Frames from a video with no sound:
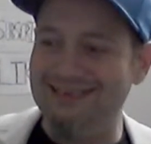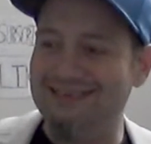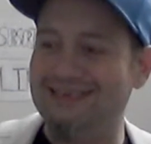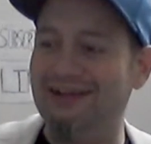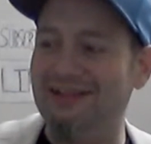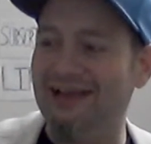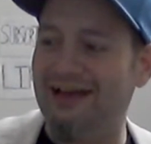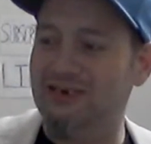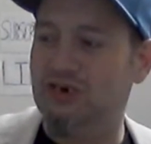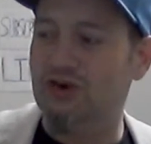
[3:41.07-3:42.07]
sounded like
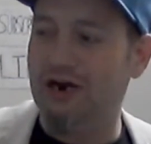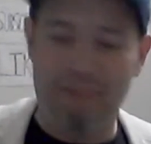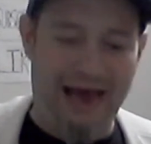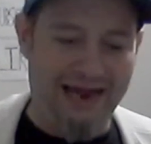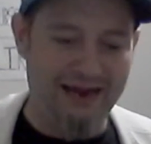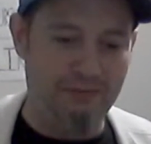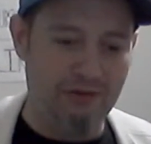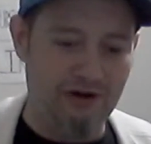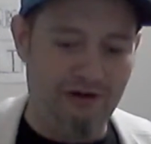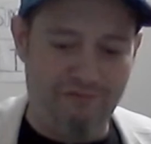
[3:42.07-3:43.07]
a truck backing up
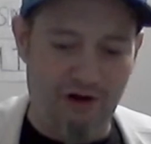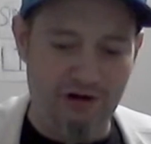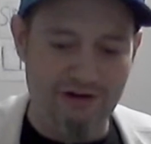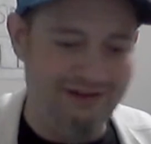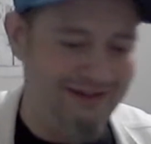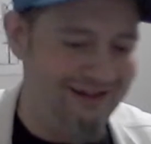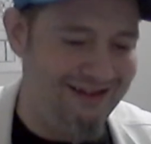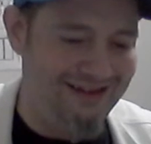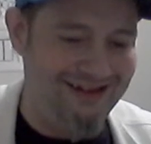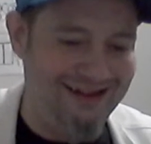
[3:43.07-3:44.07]
or a fart.
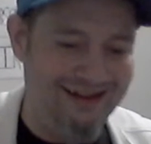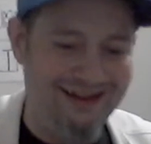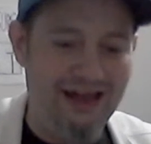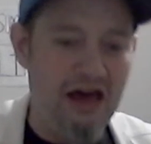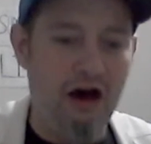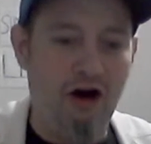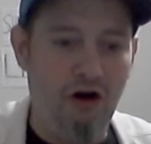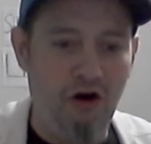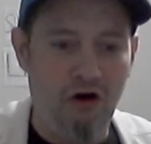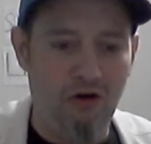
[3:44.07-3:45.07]

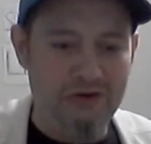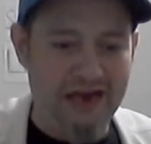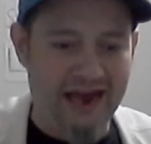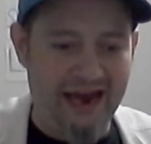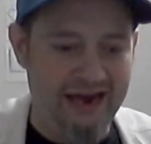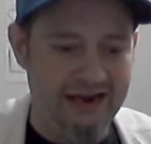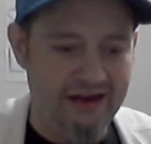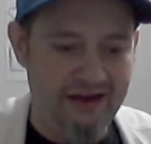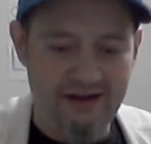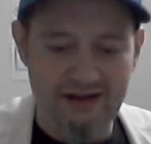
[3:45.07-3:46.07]
Oh, okay.
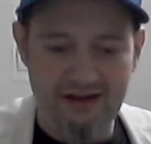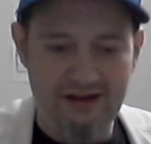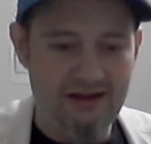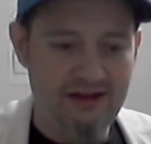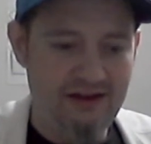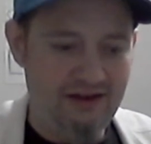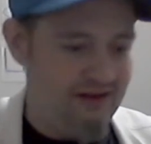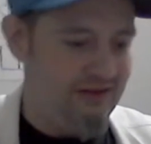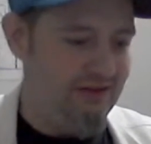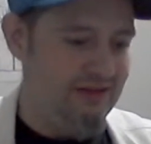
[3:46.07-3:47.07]

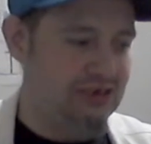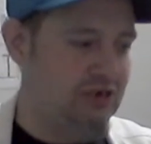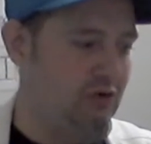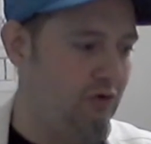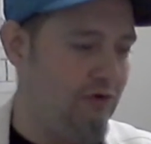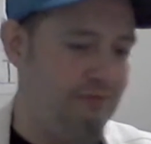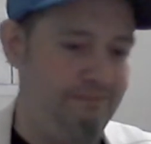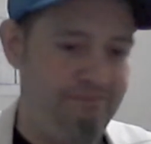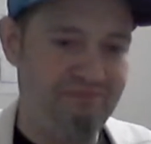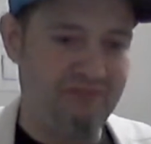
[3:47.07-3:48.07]
This is cool.
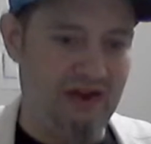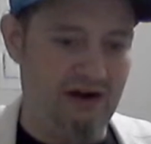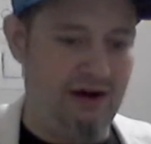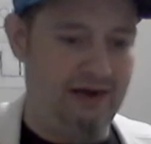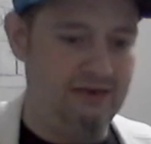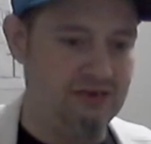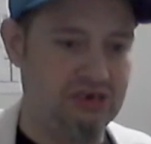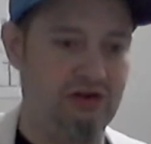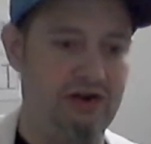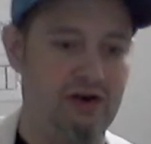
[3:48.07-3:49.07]
All right,
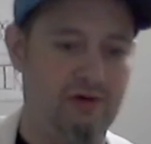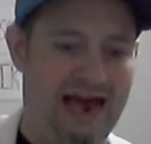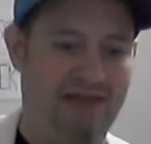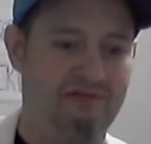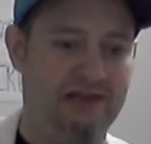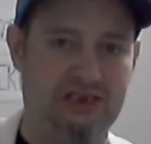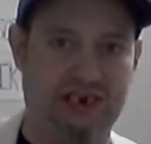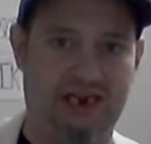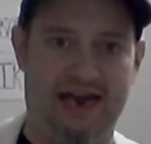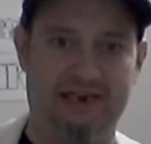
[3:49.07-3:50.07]
so here we have this.
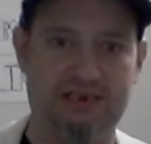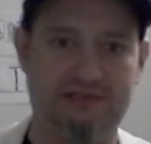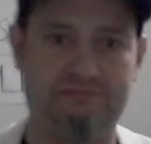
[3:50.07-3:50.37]
See, guys?